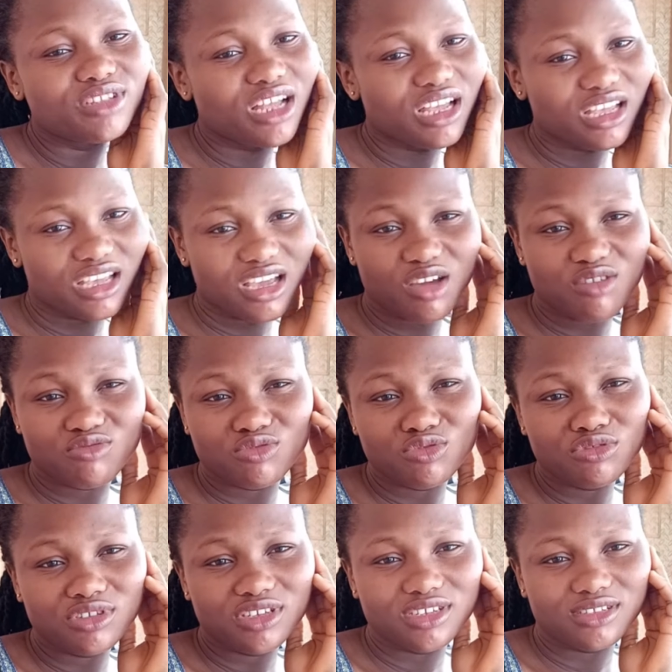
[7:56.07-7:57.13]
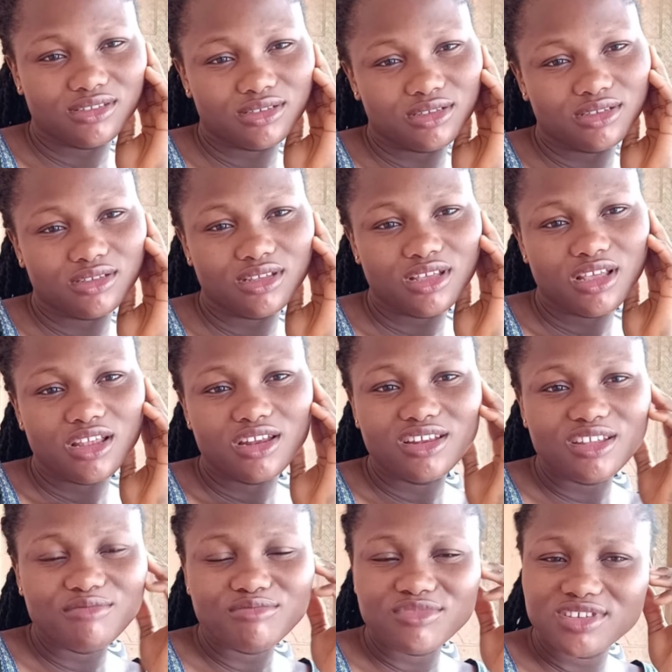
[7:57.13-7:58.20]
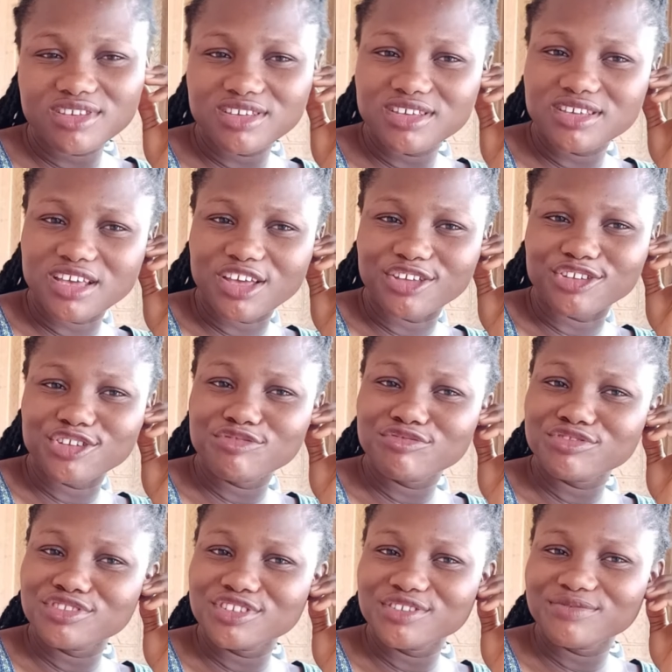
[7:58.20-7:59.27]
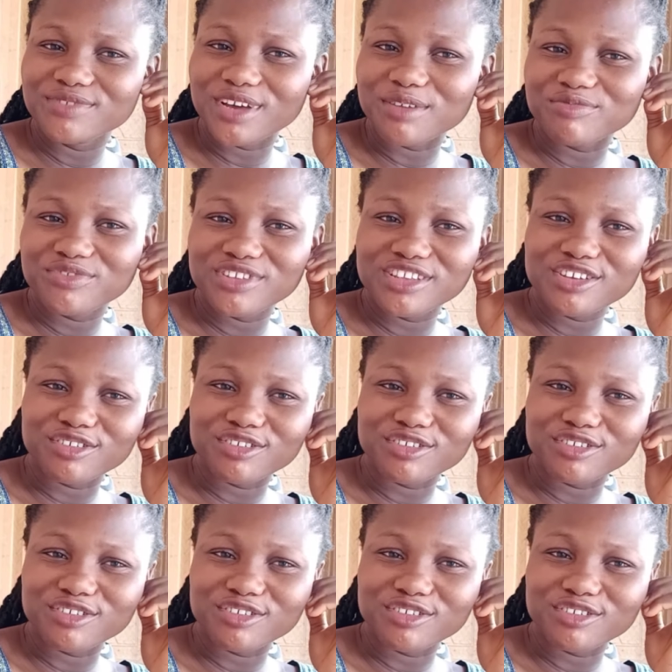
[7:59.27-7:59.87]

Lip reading: like, I will not eat. Even if I'm feeling